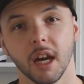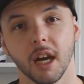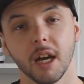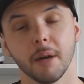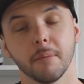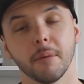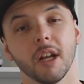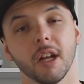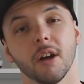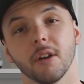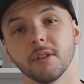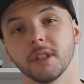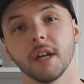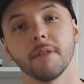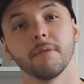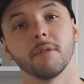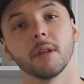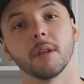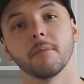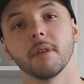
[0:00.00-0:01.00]
but I'll
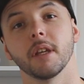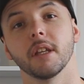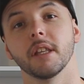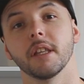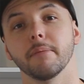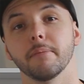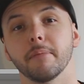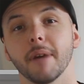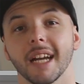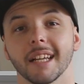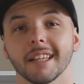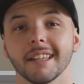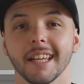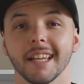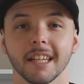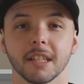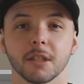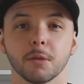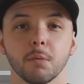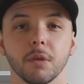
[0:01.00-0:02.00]
definitely be back
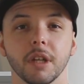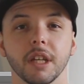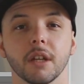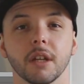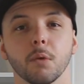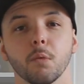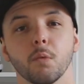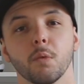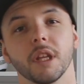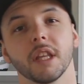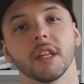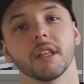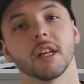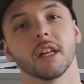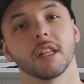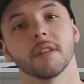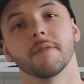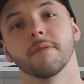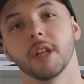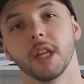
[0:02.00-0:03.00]
next week with
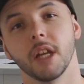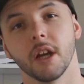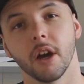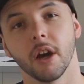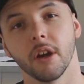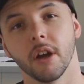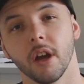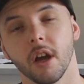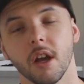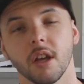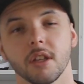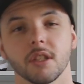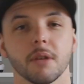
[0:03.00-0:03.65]
another video.